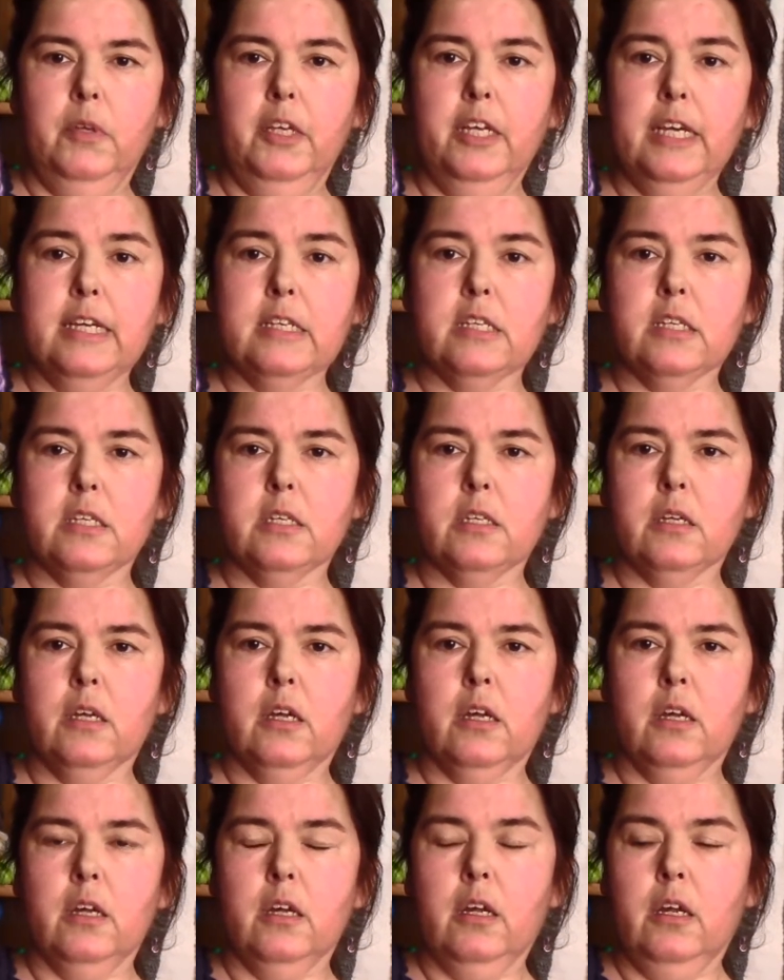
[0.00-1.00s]
yes,
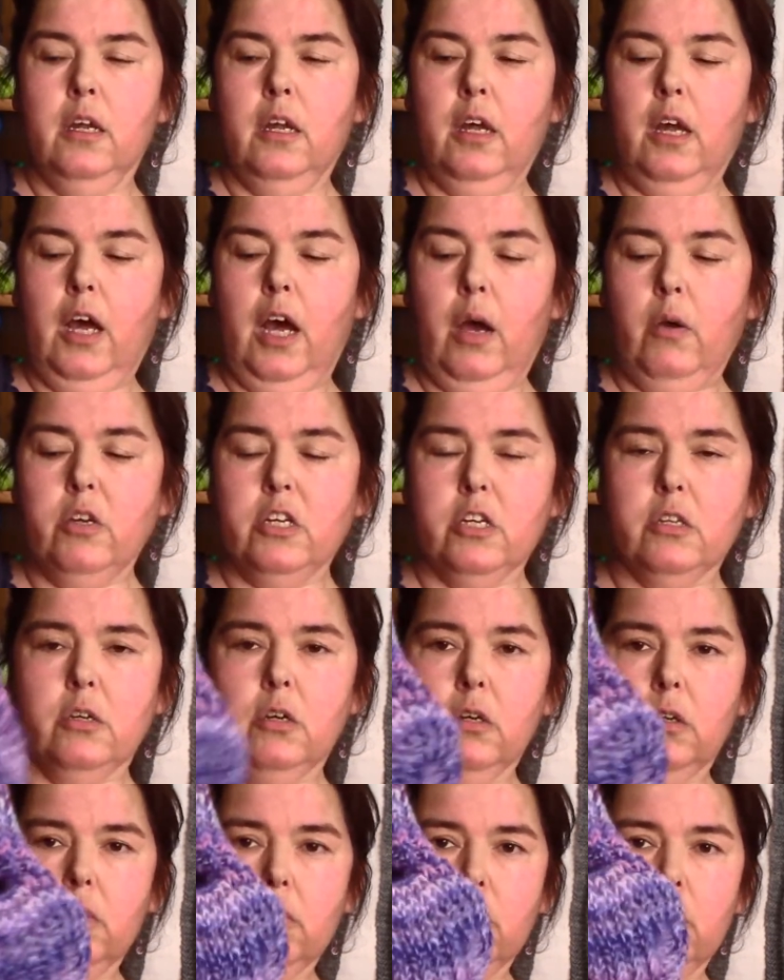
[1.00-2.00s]
how is it
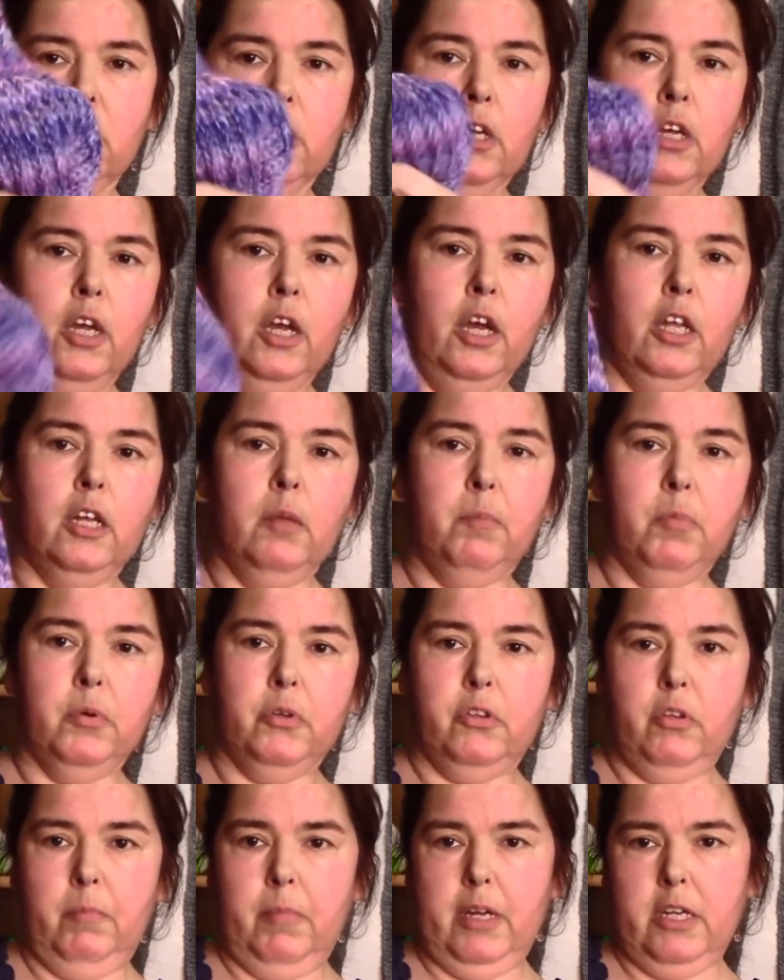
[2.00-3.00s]
called? The
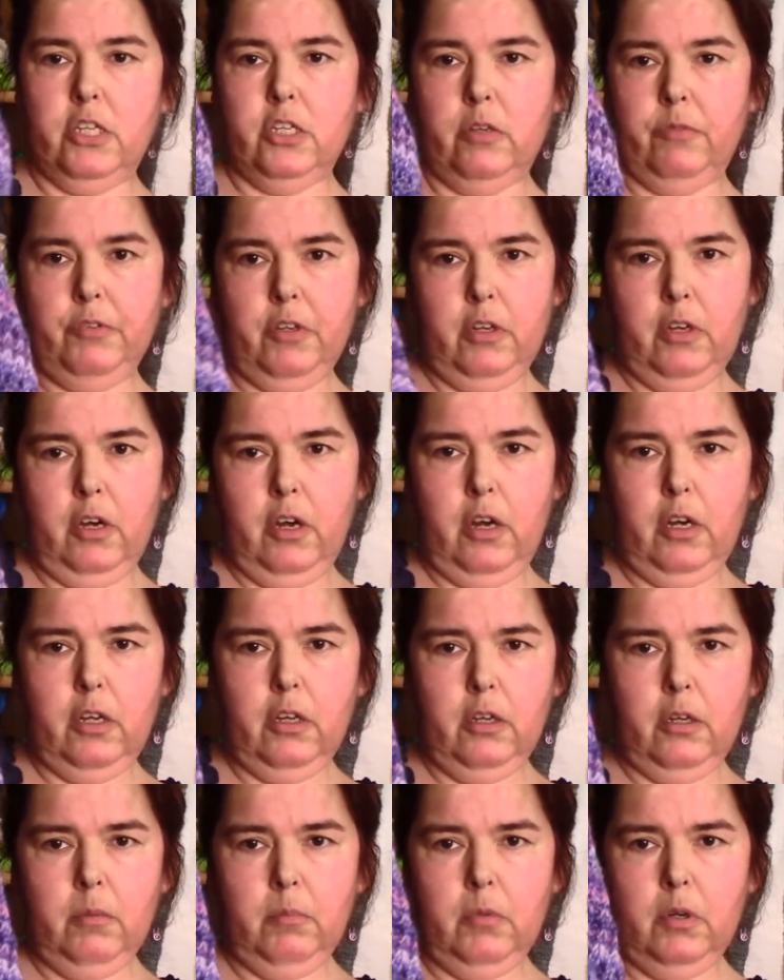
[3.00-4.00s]
bottom edge of the
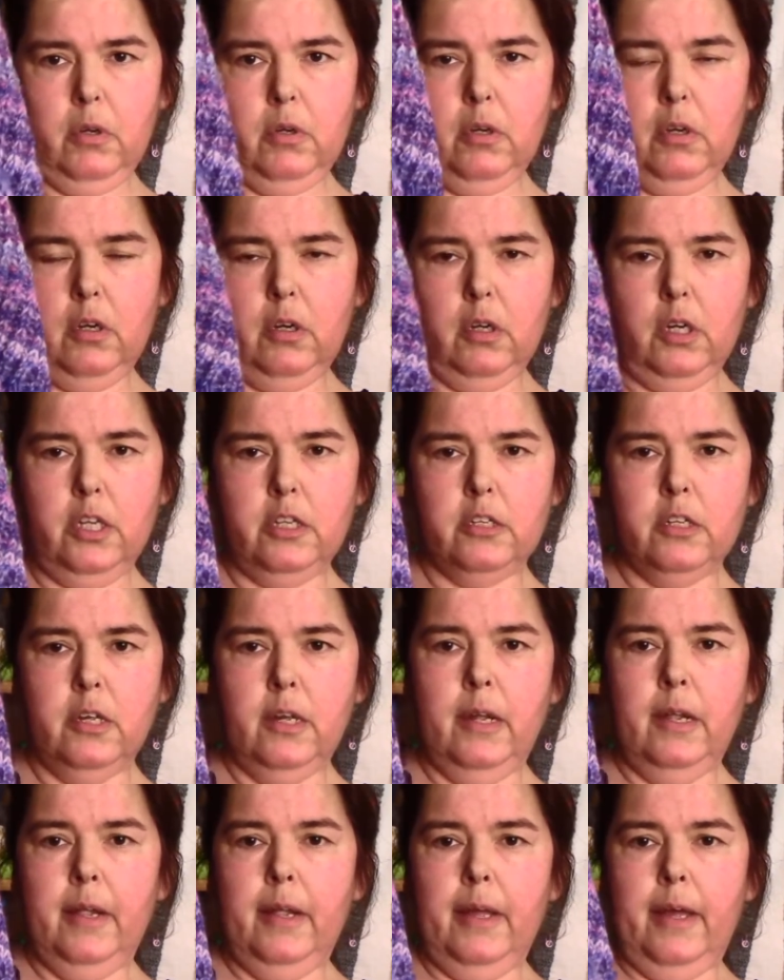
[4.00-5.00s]
cardigan, I'm gonna call it,
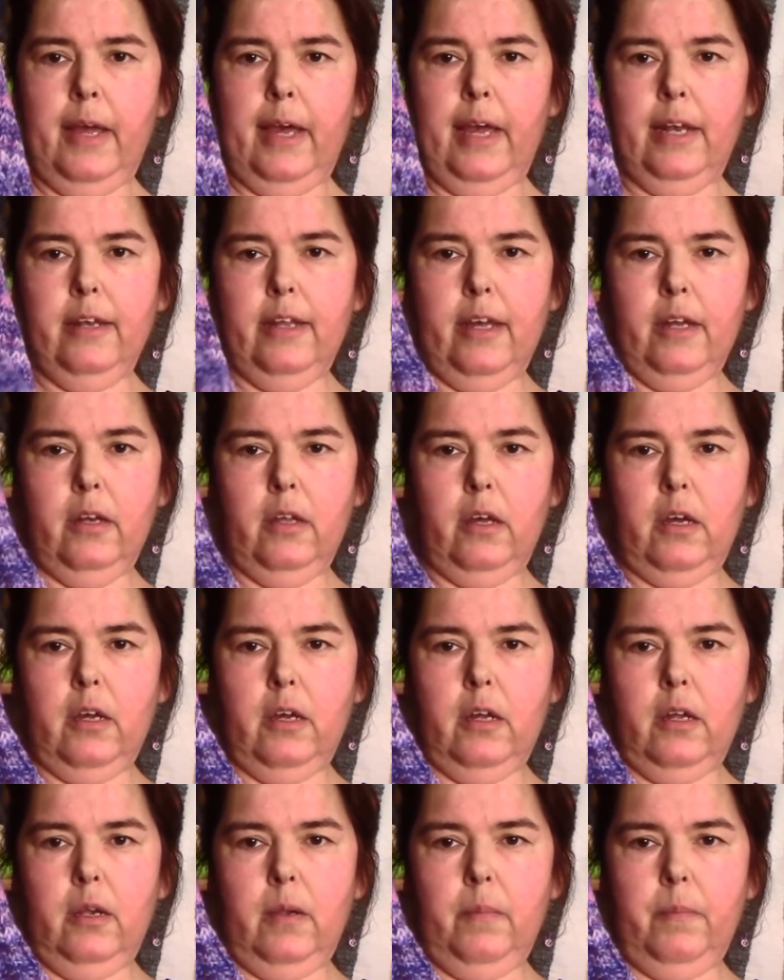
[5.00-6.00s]
and then
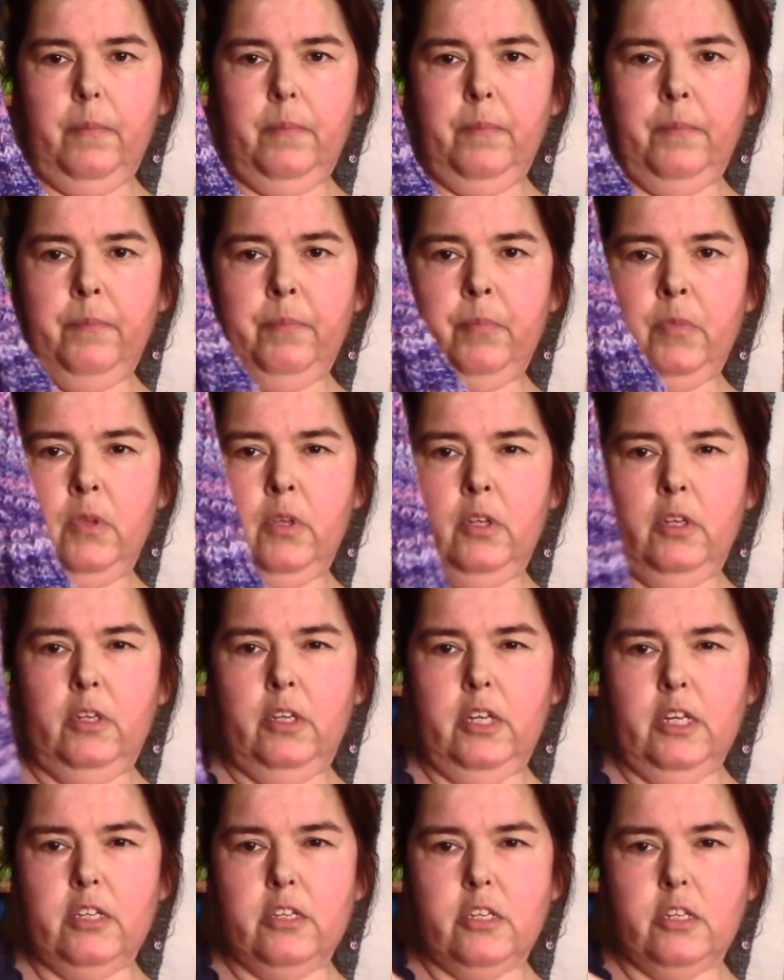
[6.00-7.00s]

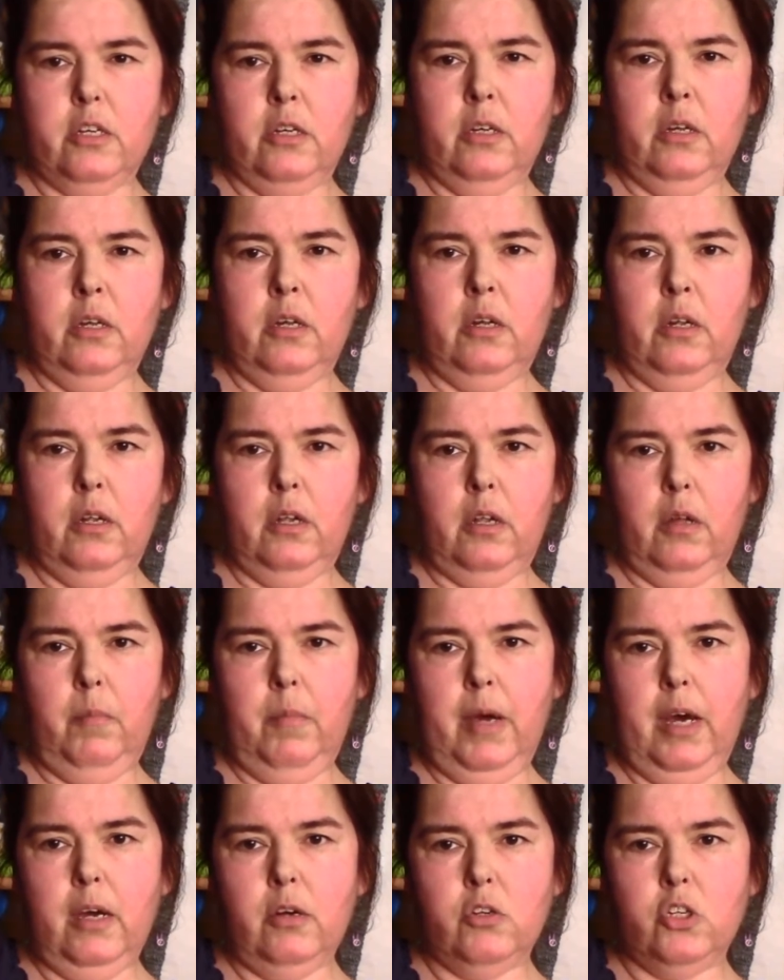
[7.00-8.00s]
knit
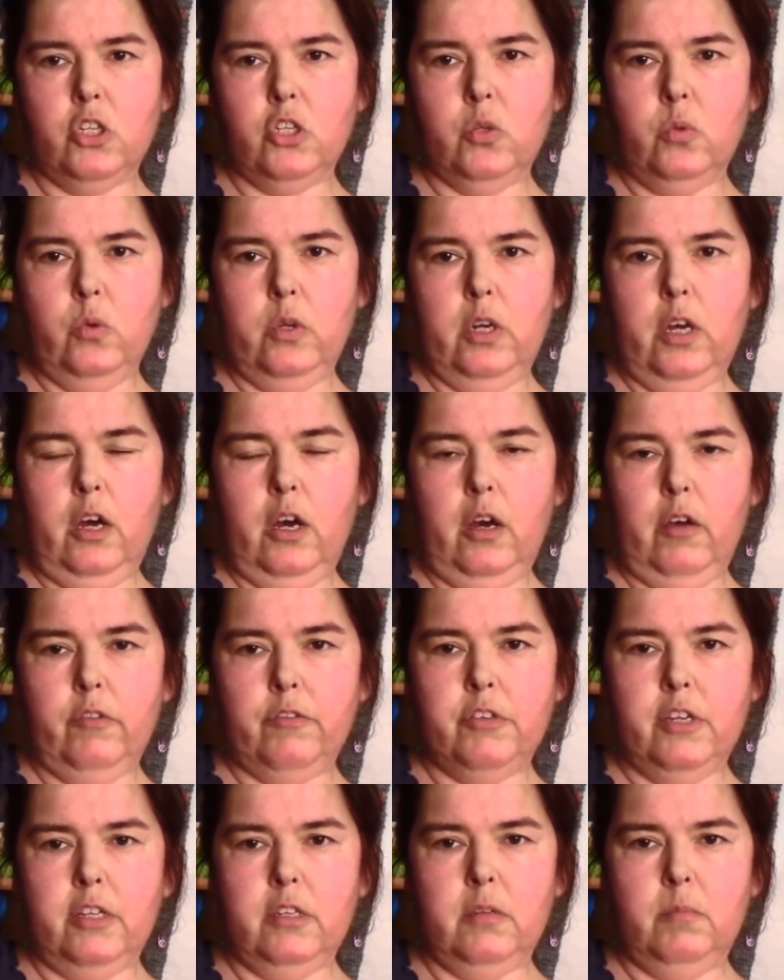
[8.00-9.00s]
about 2.5
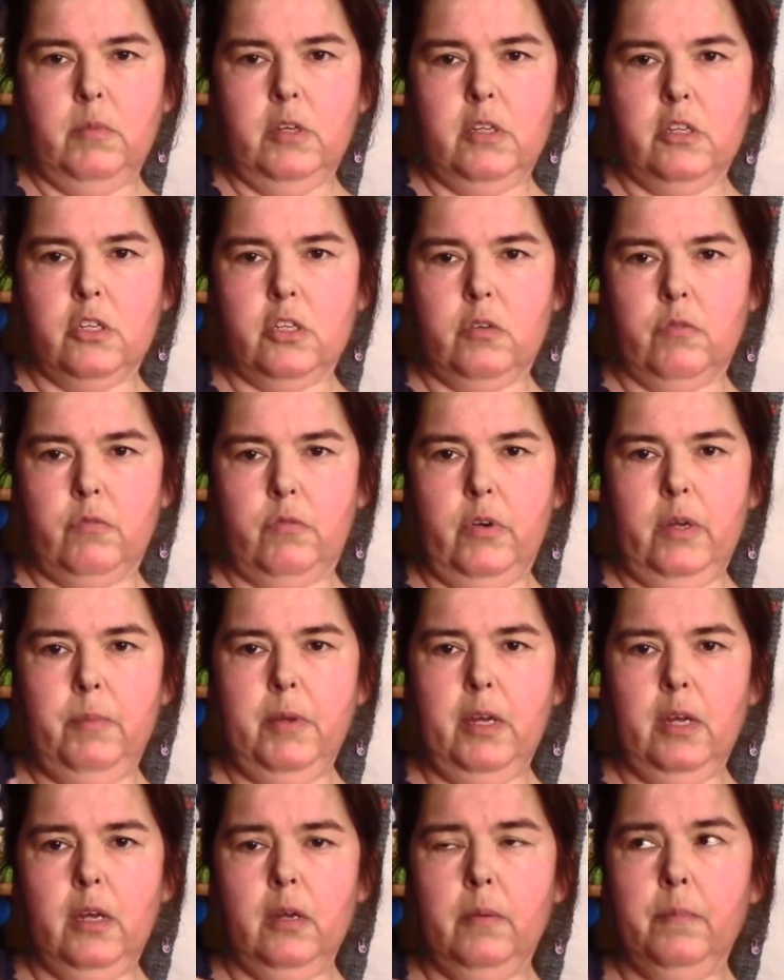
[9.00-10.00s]
centimeters of
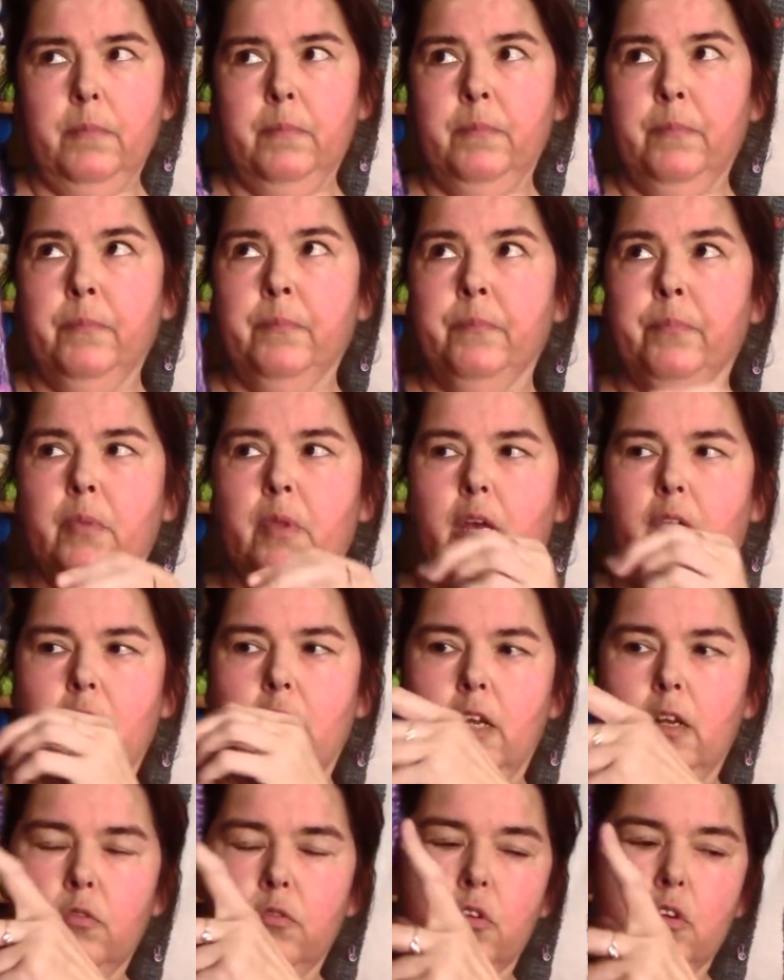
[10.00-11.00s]
ribbing, and
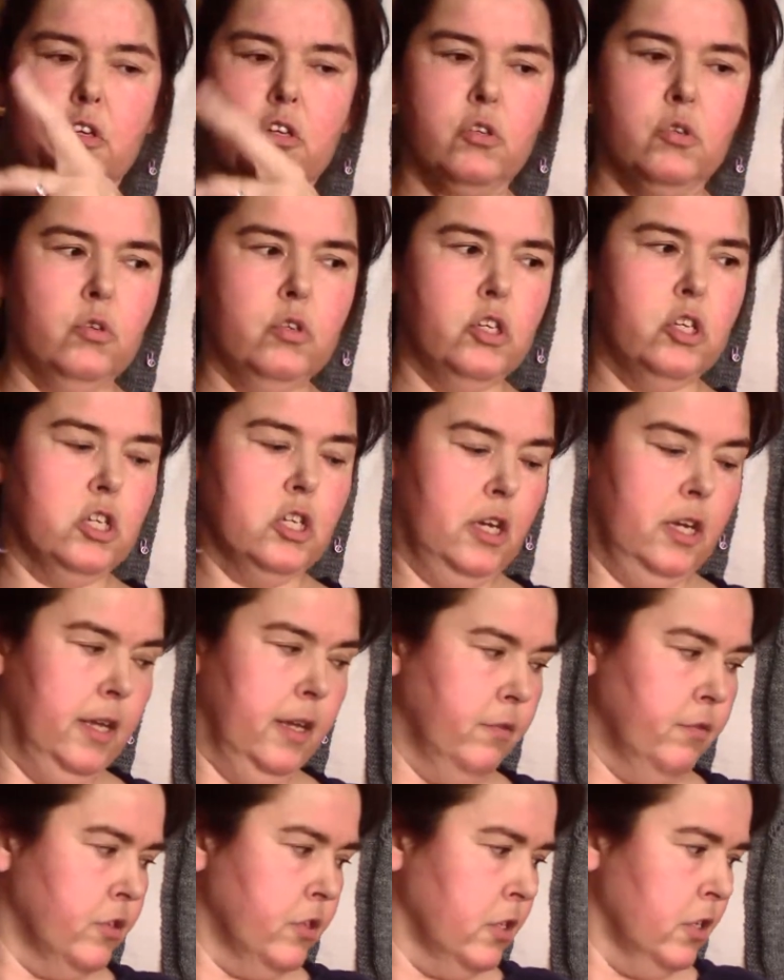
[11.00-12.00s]
then of course do the
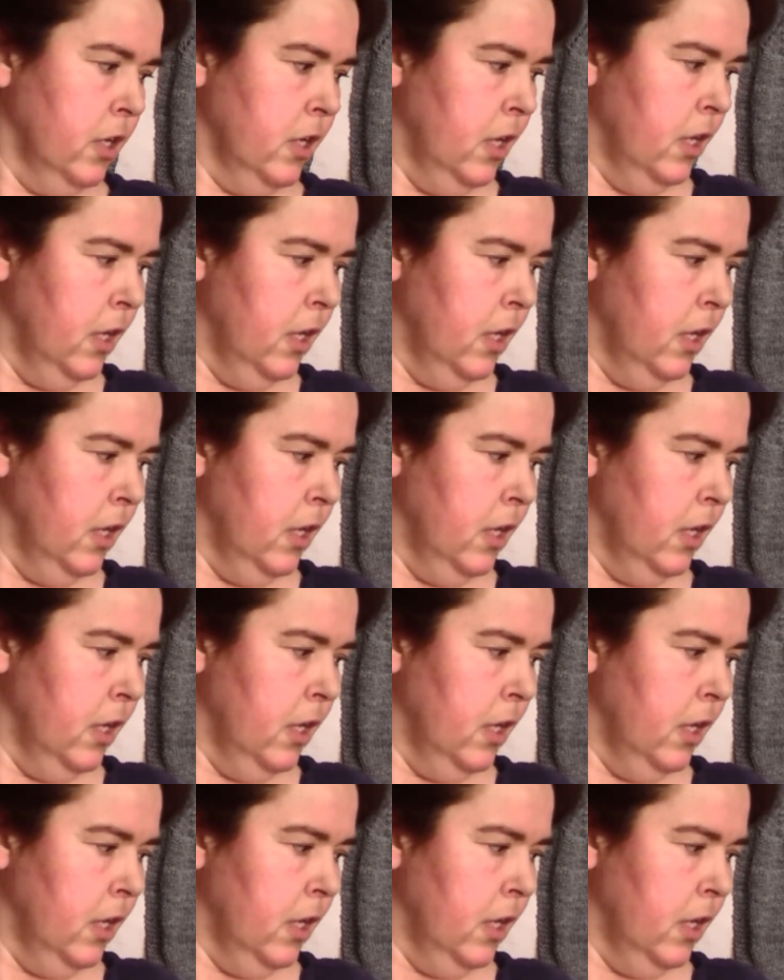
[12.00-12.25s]
sleeves.